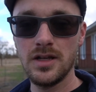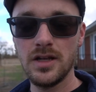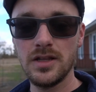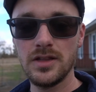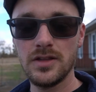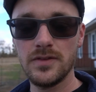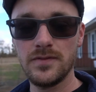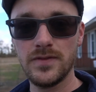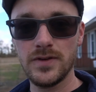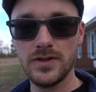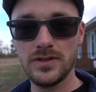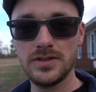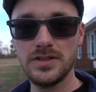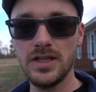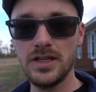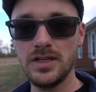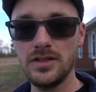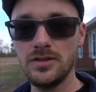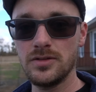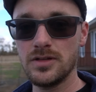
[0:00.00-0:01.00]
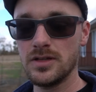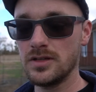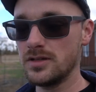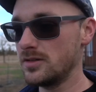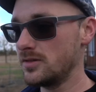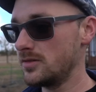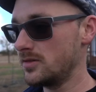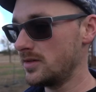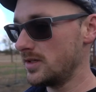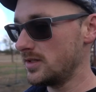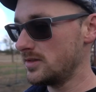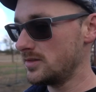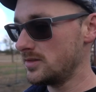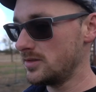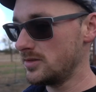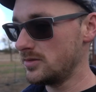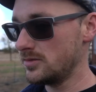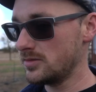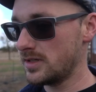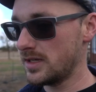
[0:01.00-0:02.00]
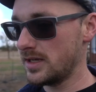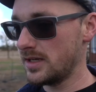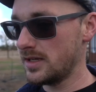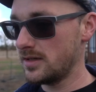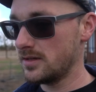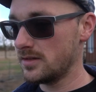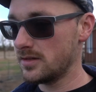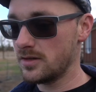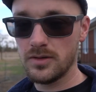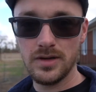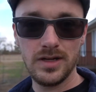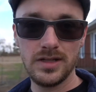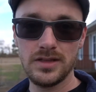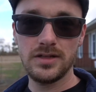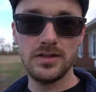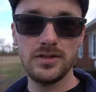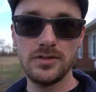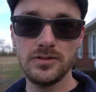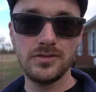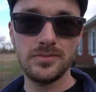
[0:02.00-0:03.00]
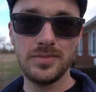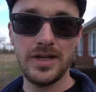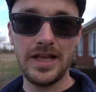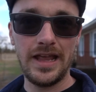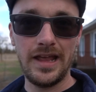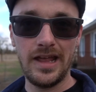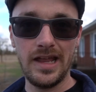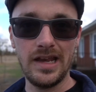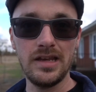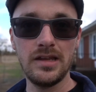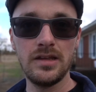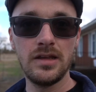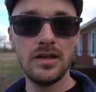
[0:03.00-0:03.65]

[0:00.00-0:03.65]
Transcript: the first thing you can do is you can go out there and do it by hand,